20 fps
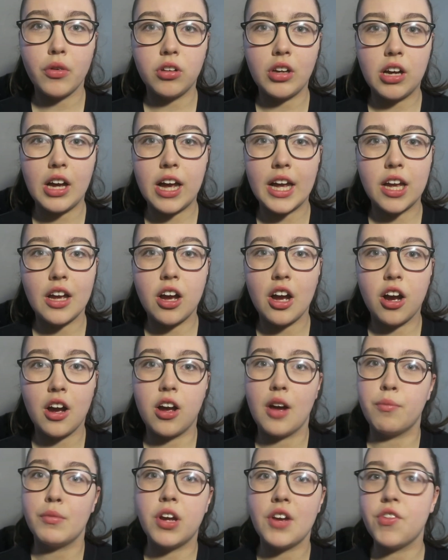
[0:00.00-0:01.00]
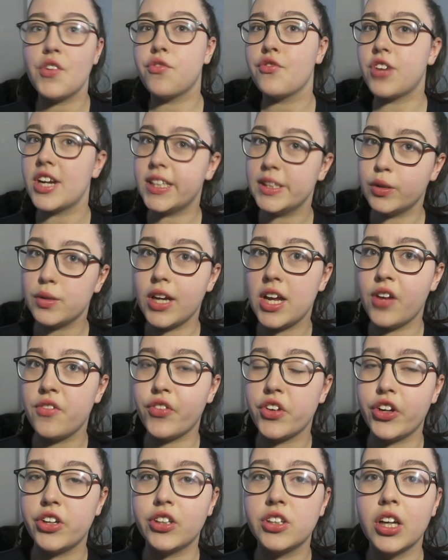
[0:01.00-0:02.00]
like, I'm not even friends with
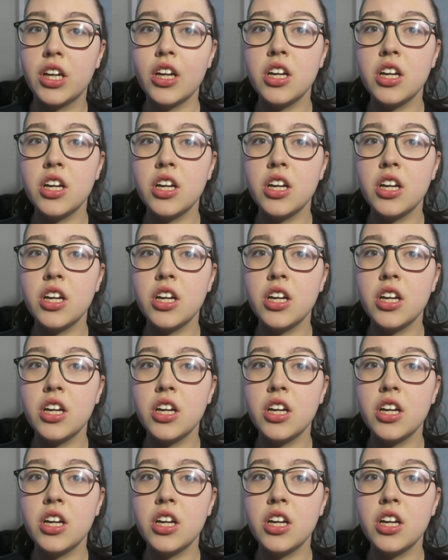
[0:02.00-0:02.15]
and